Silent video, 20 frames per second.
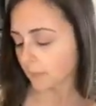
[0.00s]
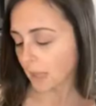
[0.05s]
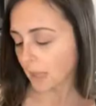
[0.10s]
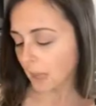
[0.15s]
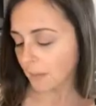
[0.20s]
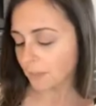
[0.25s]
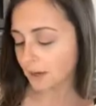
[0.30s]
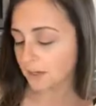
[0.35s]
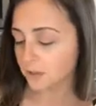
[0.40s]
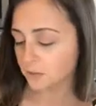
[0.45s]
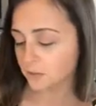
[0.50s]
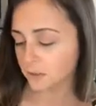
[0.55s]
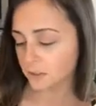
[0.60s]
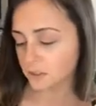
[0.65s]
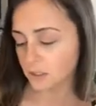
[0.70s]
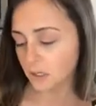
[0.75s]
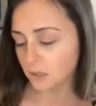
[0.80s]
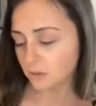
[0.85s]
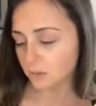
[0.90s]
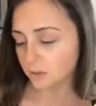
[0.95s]
I might go with
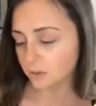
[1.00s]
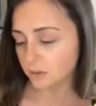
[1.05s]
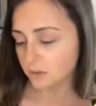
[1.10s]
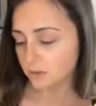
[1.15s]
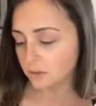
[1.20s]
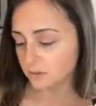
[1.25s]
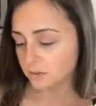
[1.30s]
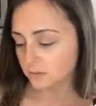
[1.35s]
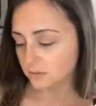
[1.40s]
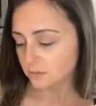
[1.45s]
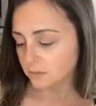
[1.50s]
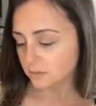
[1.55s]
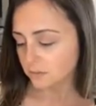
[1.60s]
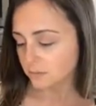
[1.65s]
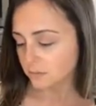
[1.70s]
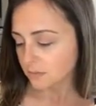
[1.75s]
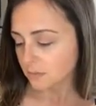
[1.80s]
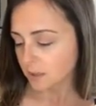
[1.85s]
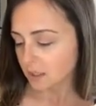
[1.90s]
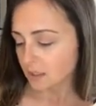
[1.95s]
taupe. I
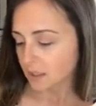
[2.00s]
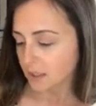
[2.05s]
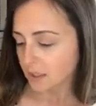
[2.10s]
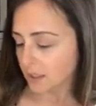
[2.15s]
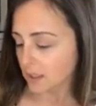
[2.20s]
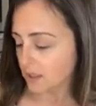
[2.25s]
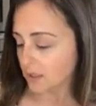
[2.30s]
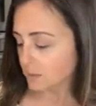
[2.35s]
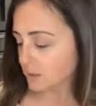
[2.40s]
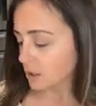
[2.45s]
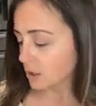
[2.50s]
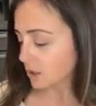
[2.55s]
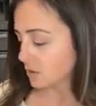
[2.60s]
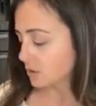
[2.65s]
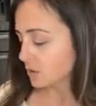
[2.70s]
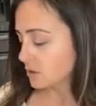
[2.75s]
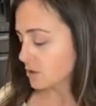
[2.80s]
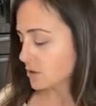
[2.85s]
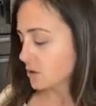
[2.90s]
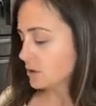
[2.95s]
think I'm going to go
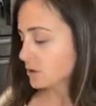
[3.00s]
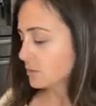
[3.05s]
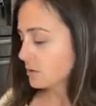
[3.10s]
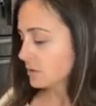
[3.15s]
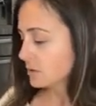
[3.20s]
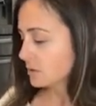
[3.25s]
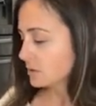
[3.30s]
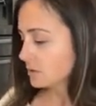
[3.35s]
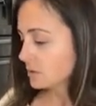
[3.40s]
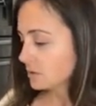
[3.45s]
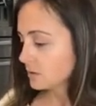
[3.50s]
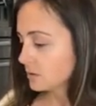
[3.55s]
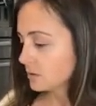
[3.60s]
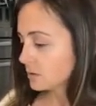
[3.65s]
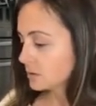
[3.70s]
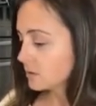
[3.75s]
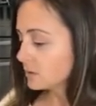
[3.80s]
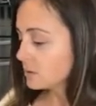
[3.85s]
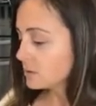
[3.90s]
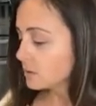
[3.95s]
with taupe.
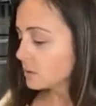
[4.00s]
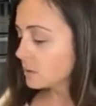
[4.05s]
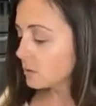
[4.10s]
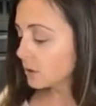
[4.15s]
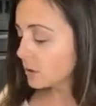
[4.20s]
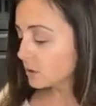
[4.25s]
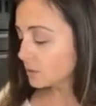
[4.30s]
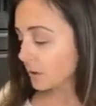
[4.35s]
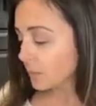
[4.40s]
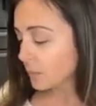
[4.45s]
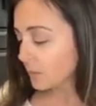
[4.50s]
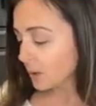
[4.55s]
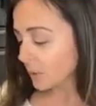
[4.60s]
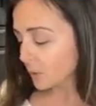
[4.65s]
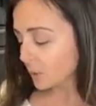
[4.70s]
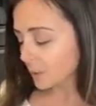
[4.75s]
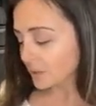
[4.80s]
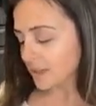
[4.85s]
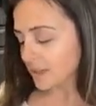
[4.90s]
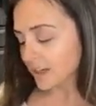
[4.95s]
Or do I want
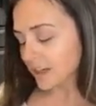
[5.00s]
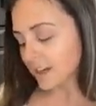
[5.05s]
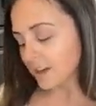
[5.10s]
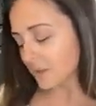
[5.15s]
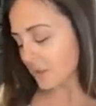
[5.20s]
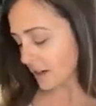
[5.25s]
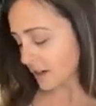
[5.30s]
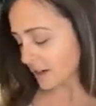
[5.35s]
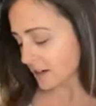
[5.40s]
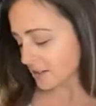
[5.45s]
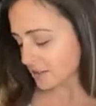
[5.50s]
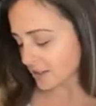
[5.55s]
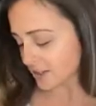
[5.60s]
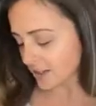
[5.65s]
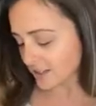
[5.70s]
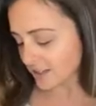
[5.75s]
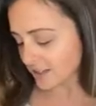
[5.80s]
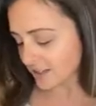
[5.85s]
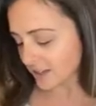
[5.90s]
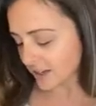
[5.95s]
Warm Putty? Oh my gosh, you
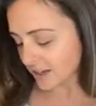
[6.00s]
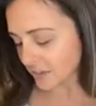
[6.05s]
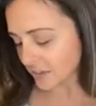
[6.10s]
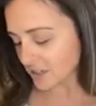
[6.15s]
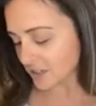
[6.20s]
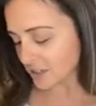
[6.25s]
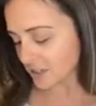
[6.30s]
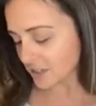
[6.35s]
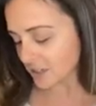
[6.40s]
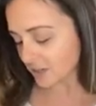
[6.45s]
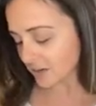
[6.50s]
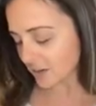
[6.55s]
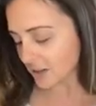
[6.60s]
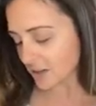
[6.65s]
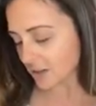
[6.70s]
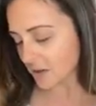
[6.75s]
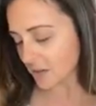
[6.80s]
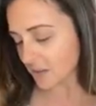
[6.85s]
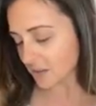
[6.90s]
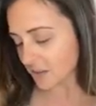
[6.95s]
guys. Okay, let me just start with
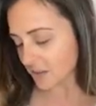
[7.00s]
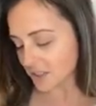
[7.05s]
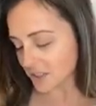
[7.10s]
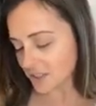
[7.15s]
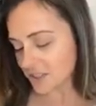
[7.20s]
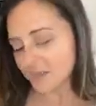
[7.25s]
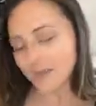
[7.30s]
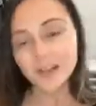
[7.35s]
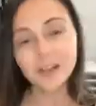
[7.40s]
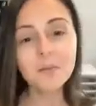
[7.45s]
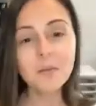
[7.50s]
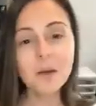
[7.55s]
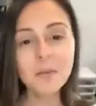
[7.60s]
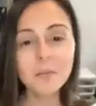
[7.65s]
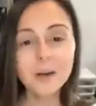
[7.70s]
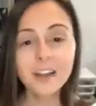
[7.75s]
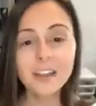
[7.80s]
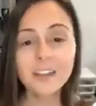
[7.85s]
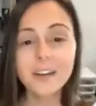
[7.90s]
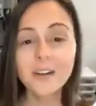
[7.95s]
taupe. Let me just make up my
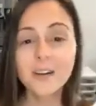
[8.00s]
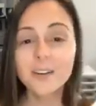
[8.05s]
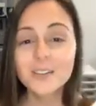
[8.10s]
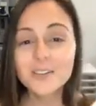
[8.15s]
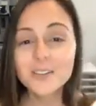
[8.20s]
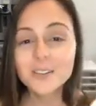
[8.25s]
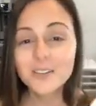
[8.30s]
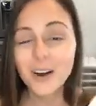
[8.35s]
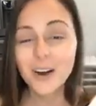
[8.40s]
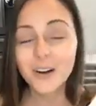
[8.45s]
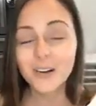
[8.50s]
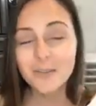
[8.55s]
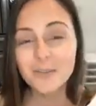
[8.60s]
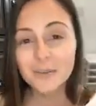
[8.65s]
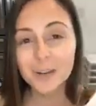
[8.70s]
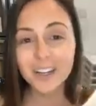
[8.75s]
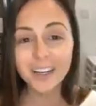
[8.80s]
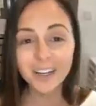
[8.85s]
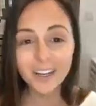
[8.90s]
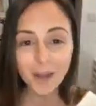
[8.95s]
mind. They're all so
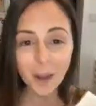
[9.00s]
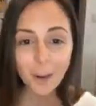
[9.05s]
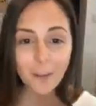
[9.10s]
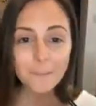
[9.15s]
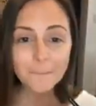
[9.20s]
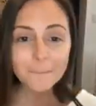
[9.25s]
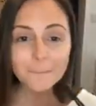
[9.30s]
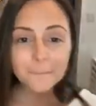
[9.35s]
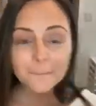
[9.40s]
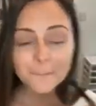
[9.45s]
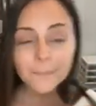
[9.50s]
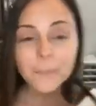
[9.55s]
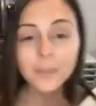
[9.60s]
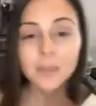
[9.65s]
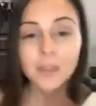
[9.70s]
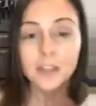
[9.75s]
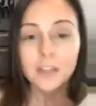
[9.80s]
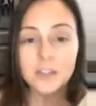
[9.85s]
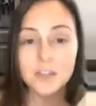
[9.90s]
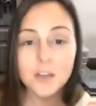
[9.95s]
pretty.
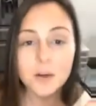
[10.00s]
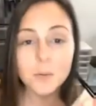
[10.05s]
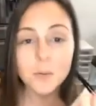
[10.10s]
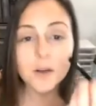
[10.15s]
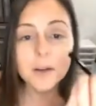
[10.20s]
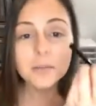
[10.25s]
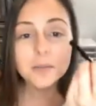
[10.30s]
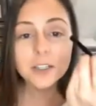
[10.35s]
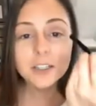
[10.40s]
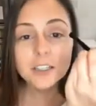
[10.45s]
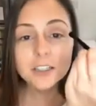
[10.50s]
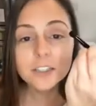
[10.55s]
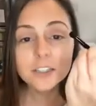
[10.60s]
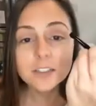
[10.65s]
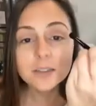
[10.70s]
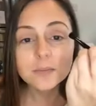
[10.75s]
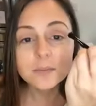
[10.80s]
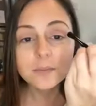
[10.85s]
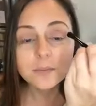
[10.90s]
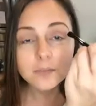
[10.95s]
So what I'm going to
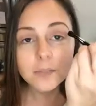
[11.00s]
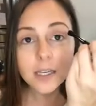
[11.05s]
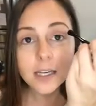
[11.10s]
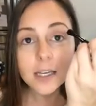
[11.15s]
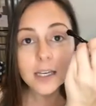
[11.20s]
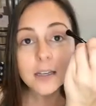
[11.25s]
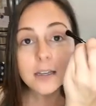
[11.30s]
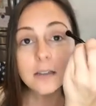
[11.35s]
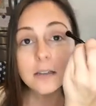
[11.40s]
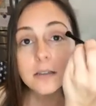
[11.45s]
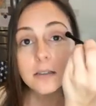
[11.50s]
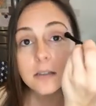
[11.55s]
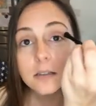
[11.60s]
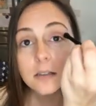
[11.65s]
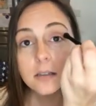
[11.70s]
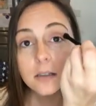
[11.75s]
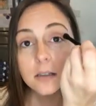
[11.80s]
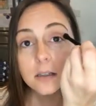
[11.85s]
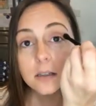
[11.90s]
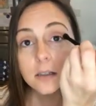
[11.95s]
do is
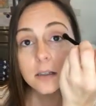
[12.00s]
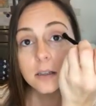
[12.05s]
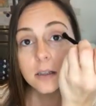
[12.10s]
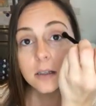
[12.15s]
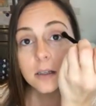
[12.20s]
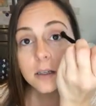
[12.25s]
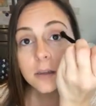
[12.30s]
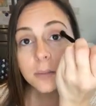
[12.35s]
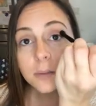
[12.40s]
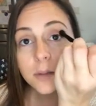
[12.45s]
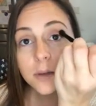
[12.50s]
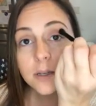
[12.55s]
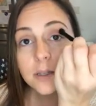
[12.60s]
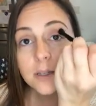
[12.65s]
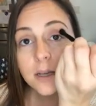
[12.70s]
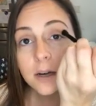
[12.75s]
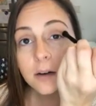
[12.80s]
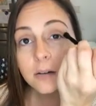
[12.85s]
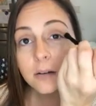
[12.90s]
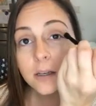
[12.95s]
keep this
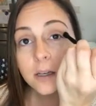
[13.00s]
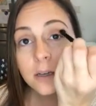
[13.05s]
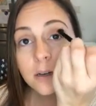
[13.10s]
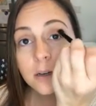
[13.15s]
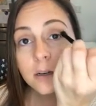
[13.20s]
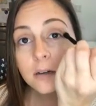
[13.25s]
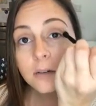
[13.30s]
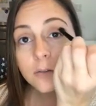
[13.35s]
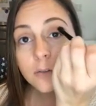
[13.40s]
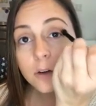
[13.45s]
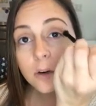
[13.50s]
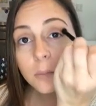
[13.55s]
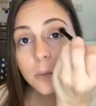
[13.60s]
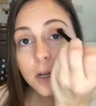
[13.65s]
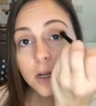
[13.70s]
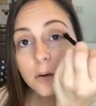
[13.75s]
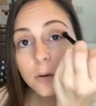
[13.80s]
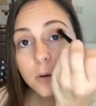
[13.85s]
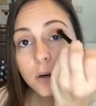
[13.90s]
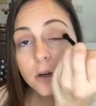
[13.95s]
out here for
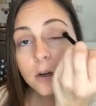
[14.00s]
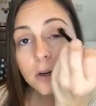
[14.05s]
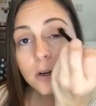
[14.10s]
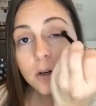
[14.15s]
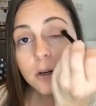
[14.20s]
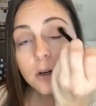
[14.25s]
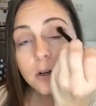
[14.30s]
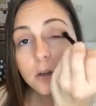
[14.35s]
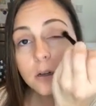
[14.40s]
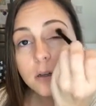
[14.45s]
my corner.